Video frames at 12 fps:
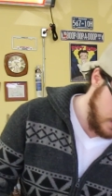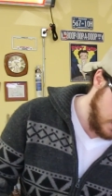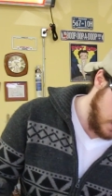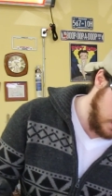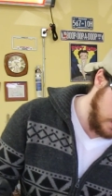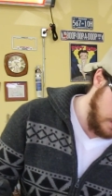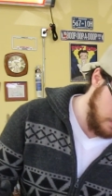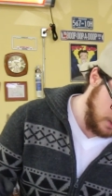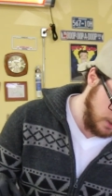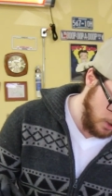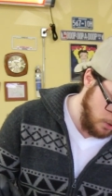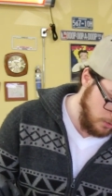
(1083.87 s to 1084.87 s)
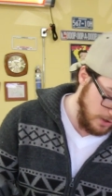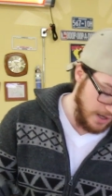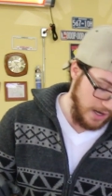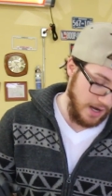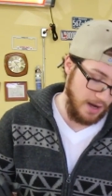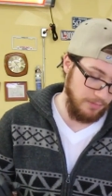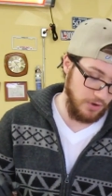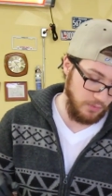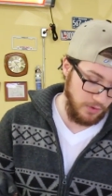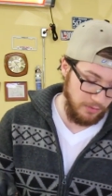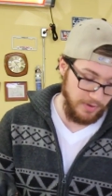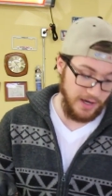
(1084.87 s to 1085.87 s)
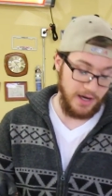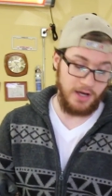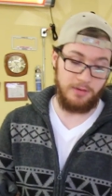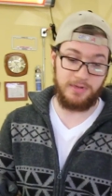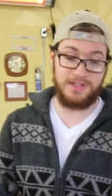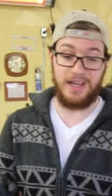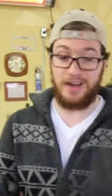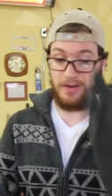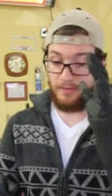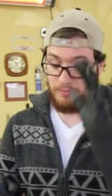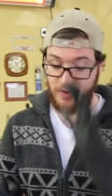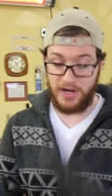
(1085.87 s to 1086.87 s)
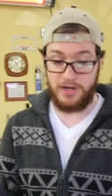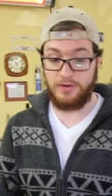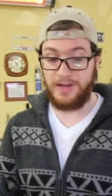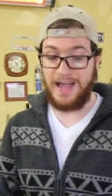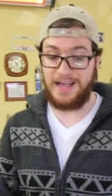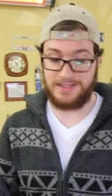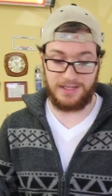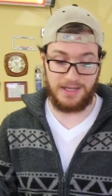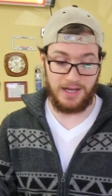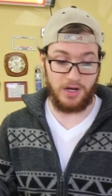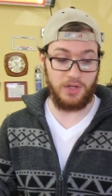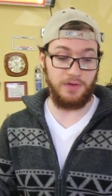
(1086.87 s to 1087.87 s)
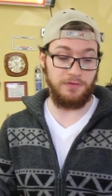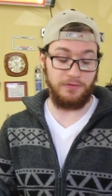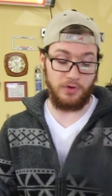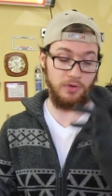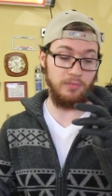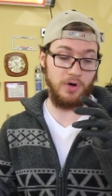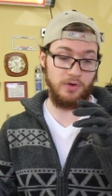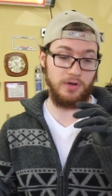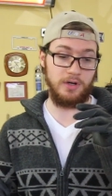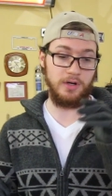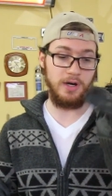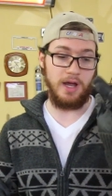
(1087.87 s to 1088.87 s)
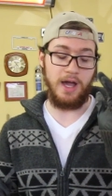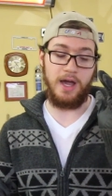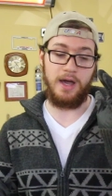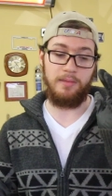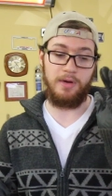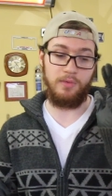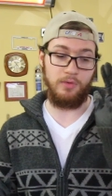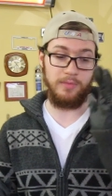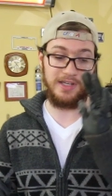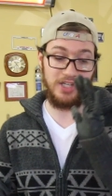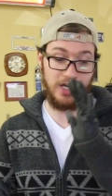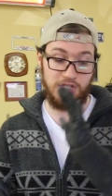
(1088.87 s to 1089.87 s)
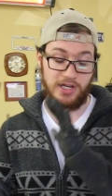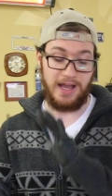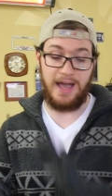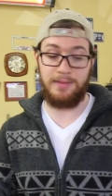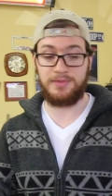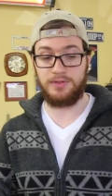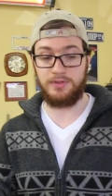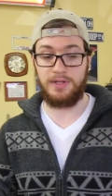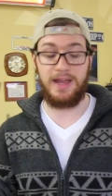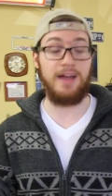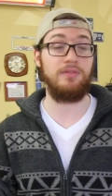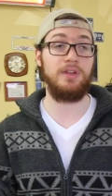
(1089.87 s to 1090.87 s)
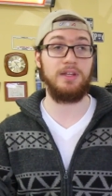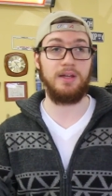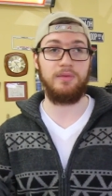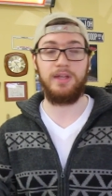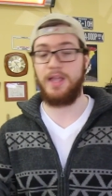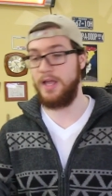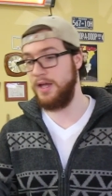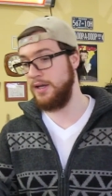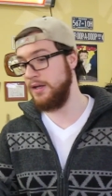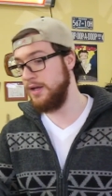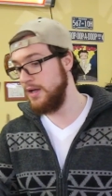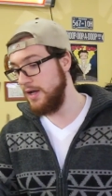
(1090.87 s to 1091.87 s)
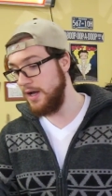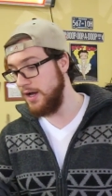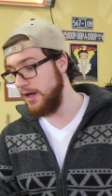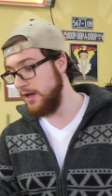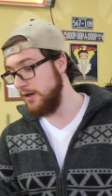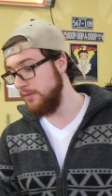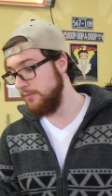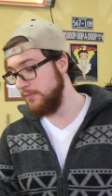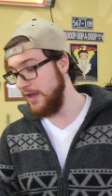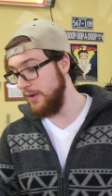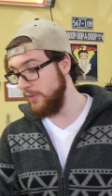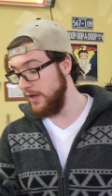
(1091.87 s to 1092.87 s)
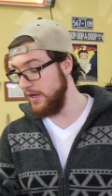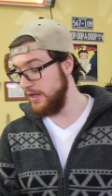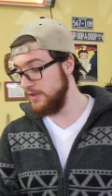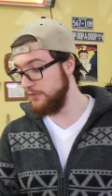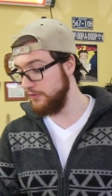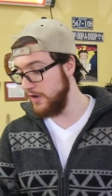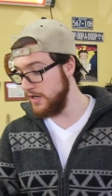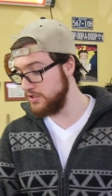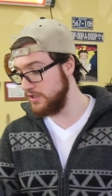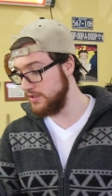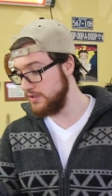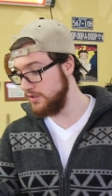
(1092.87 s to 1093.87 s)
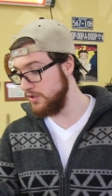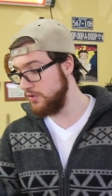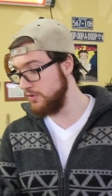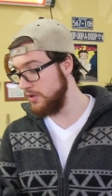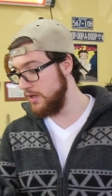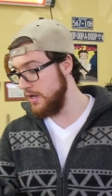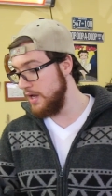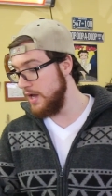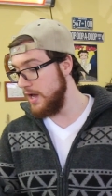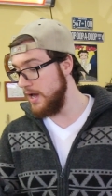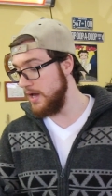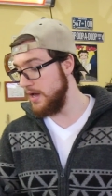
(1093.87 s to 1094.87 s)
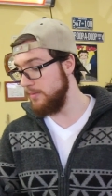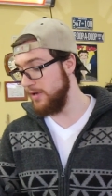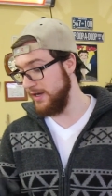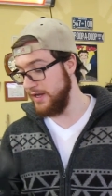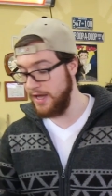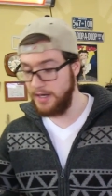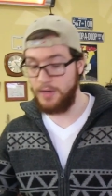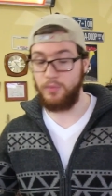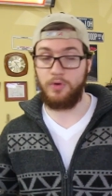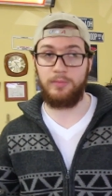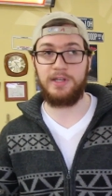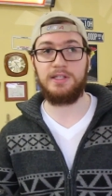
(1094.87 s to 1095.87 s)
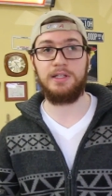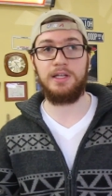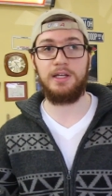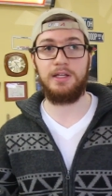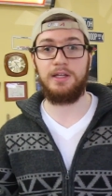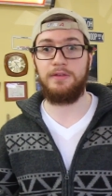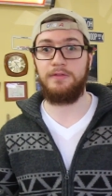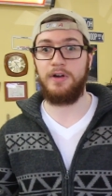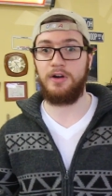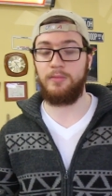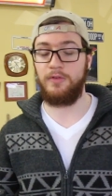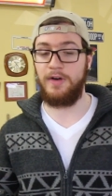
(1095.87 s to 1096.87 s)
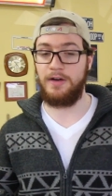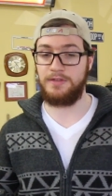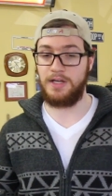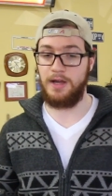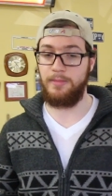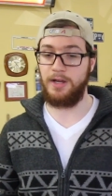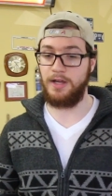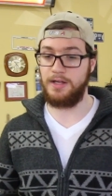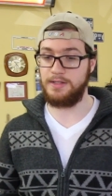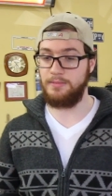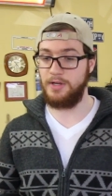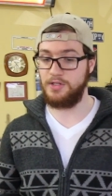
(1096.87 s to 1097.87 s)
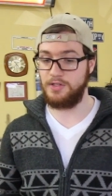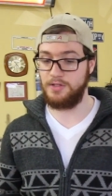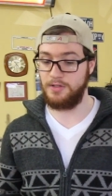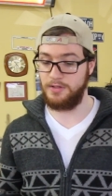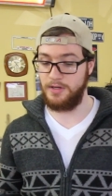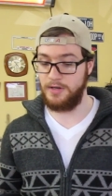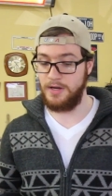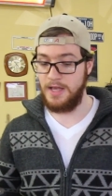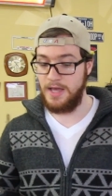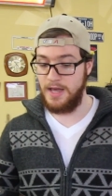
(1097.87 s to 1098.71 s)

kind of let me know. There will be 100% brand new gasket kit on the full motor, and we'll be changing absolutely everything that we can. That way it's fresh, it's new, and again, we'll be deleting the variable valve timing as I mentioned earlier.